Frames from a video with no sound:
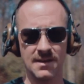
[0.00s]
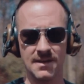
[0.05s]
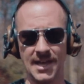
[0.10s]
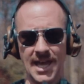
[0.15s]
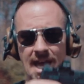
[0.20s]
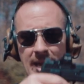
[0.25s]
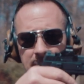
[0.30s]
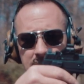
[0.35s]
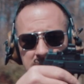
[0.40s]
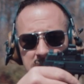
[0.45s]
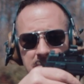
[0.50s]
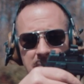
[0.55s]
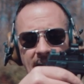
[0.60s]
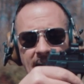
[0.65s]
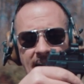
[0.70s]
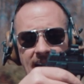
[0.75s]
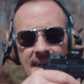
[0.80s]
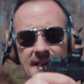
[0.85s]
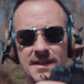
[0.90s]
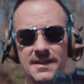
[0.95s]
hammer's
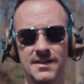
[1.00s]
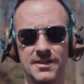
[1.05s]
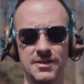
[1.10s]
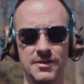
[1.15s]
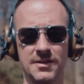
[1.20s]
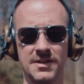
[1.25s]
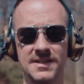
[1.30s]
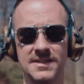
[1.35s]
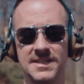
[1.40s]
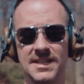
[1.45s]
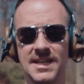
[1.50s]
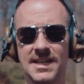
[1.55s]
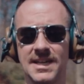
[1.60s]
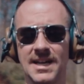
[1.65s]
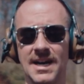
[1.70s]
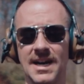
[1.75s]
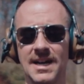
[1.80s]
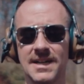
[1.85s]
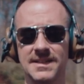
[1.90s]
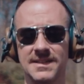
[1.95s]
back, you can
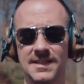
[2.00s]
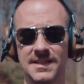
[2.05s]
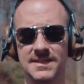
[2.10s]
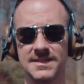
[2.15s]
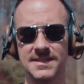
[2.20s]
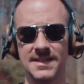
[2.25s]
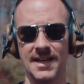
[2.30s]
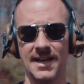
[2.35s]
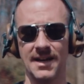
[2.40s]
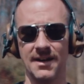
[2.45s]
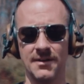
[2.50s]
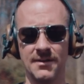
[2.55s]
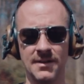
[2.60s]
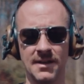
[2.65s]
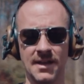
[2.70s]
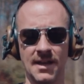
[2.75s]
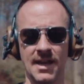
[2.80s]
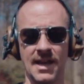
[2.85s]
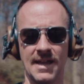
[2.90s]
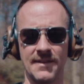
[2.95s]
decock this now
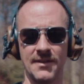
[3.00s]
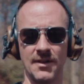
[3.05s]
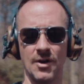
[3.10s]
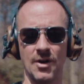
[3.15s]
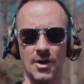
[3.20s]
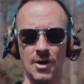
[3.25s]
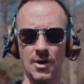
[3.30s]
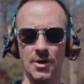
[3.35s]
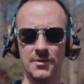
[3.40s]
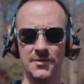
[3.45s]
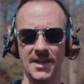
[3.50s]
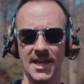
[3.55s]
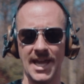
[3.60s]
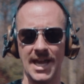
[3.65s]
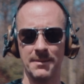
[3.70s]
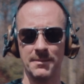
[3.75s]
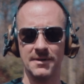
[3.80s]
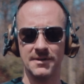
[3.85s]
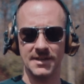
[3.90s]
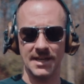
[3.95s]
and then hold the
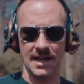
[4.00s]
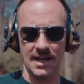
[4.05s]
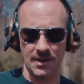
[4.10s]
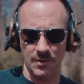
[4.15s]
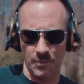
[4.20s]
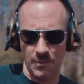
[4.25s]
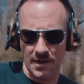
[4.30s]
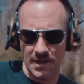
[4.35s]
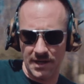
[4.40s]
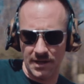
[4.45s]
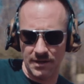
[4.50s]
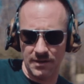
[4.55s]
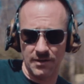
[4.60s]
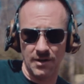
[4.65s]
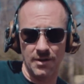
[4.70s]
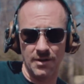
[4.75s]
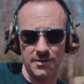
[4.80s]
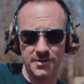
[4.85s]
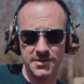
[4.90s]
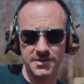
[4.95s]
hammer down while you're
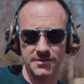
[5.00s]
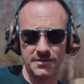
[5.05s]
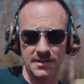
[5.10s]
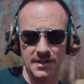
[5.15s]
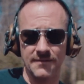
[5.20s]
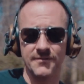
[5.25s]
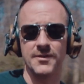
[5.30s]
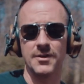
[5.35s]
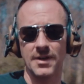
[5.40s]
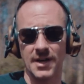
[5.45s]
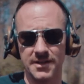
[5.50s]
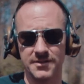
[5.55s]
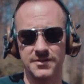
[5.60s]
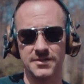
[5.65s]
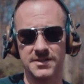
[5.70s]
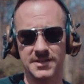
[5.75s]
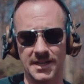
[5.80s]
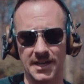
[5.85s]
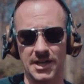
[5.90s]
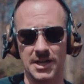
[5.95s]
holstering if you guys are
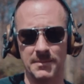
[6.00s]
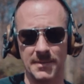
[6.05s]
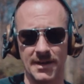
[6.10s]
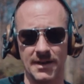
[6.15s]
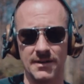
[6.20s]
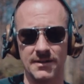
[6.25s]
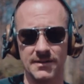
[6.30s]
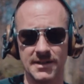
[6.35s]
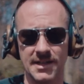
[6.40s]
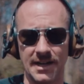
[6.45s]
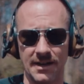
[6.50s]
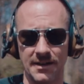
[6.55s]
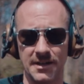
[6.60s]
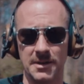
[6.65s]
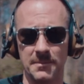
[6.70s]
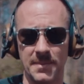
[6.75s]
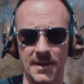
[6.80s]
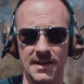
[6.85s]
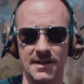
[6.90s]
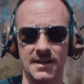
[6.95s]
scared about carrying
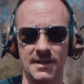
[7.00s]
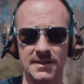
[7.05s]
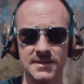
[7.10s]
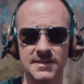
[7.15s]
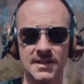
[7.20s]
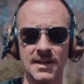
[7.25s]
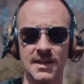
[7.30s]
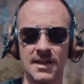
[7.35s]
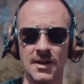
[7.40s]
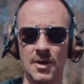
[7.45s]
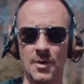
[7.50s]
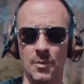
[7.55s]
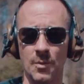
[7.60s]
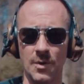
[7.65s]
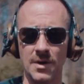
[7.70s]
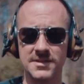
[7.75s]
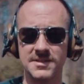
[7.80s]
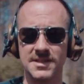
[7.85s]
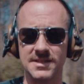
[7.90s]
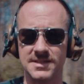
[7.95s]
appendix.
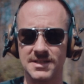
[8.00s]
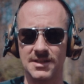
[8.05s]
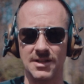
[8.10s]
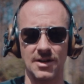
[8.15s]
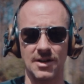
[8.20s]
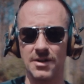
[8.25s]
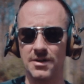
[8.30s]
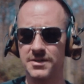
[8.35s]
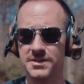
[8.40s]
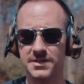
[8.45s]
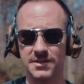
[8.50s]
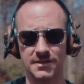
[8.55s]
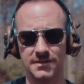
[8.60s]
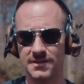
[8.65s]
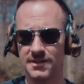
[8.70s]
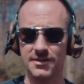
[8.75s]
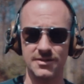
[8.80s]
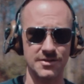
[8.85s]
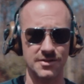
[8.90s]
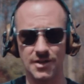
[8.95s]
Once it's in the holster,
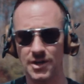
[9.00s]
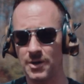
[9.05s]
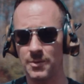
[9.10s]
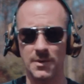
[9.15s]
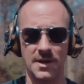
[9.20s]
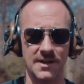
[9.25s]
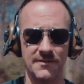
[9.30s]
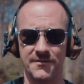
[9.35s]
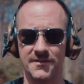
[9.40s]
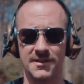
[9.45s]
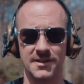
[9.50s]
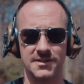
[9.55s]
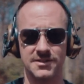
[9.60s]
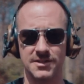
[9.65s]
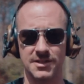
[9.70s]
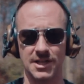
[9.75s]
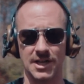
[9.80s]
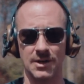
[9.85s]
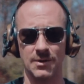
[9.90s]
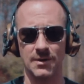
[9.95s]
there's no way for this
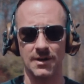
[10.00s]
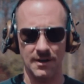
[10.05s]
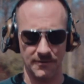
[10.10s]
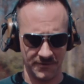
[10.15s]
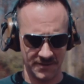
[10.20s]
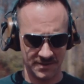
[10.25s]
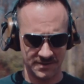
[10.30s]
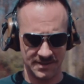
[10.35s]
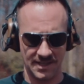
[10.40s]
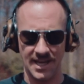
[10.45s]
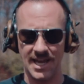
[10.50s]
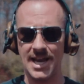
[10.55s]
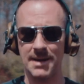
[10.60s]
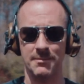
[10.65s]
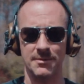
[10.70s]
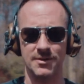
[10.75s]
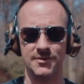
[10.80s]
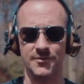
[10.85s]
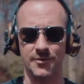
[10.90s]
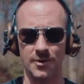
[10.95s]
to go off because the
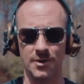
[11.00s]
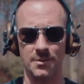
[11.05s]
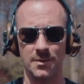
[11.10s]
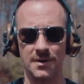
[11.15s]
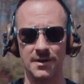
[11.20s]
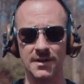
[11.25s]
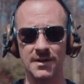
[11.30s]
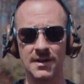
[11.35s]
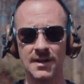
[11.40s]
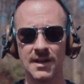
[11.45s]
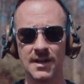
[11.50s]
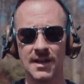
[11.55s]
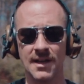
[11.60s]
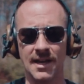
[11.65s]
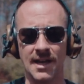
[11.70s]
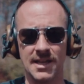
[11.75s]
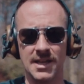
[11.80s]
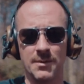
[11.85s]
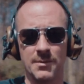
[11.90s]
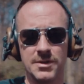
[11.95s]
hammer's forward.
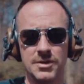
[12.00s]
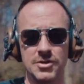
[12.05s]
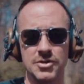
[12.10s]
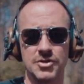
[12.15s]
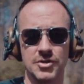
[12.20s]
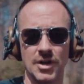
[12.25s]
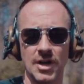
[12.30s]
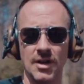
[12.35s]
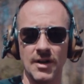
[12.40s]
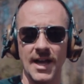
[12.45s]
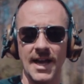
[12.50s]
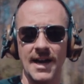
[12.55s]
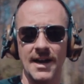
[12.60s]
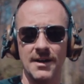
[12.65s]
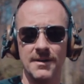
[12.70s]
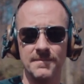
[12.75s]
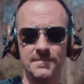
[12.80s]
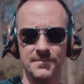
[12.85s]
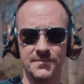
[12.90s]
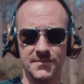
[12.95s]
And then when you draw
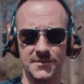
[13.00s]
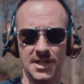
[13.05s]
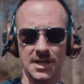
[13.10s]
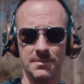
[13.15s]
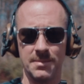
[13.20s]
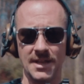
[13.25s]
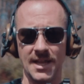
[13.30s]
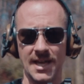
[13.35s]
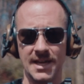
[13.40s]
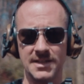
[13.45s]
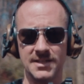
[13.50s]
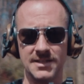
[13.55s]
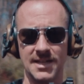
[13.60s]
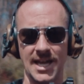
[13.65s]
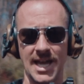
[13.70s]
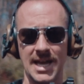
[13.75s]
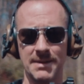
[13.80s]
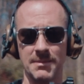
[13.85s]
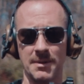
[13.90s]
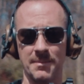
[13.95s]
out, double action the
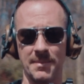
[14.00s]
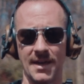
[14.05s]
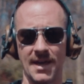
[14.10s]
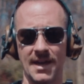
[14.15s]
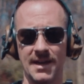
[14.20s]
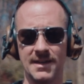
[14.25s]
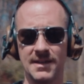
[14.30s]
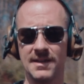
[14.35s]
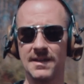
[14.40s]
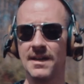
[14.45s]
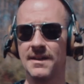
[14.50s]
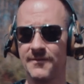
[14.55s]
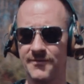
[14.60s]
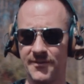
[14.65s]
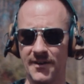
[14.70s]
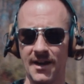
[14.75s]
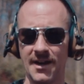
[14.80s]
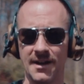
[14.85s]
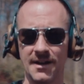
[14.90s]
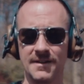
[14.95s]
hammer back and
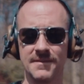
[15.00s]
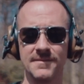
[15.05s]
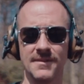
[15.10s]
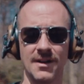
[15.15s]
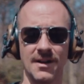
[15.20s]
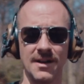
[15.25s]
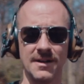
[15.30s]
fire, all